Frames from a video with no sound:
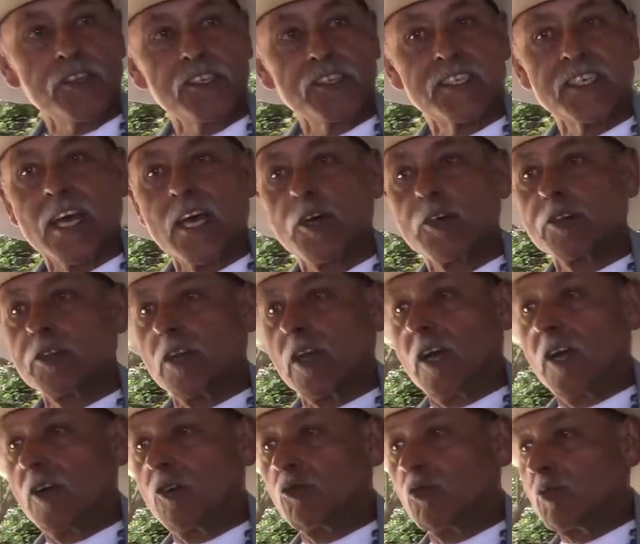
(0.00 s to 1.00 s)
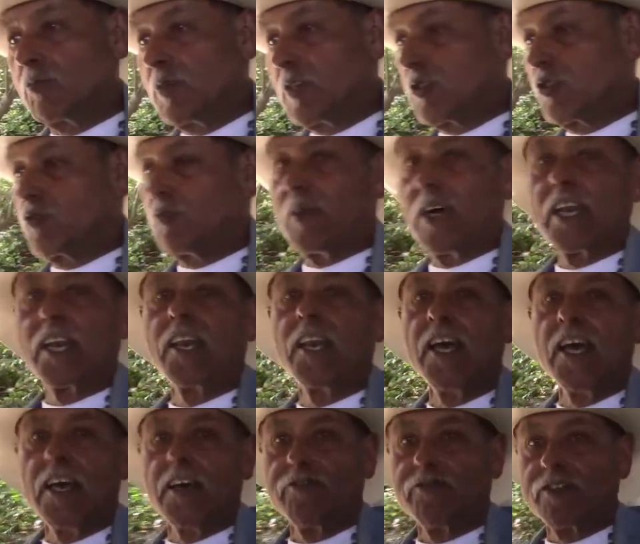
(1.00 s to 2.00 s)
and south oh, yeah. Uh, will be to my
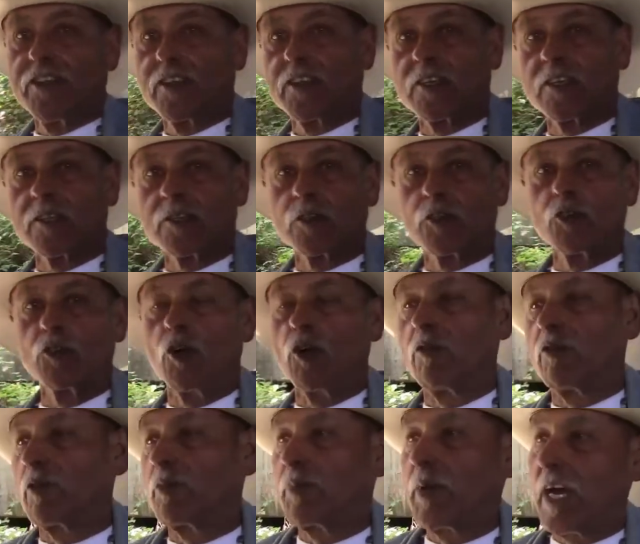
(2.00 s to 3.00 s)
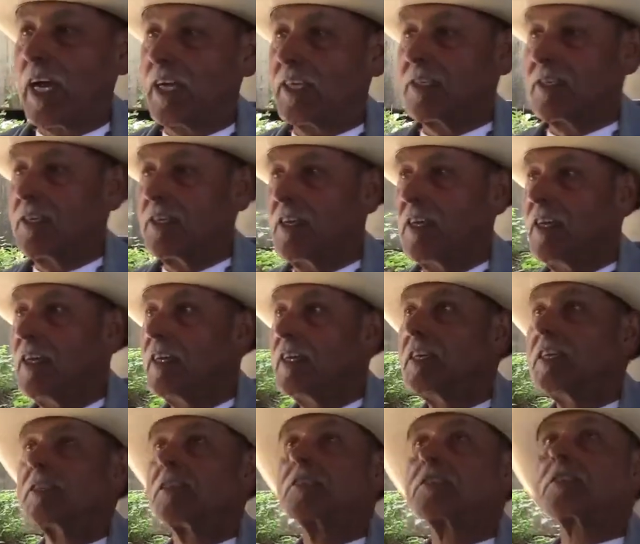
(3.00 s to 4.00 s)
left, the two overpass.
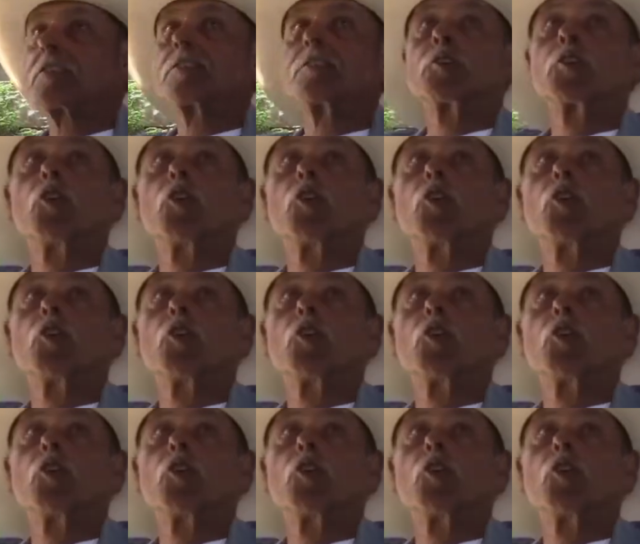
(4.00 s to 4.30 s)
This is the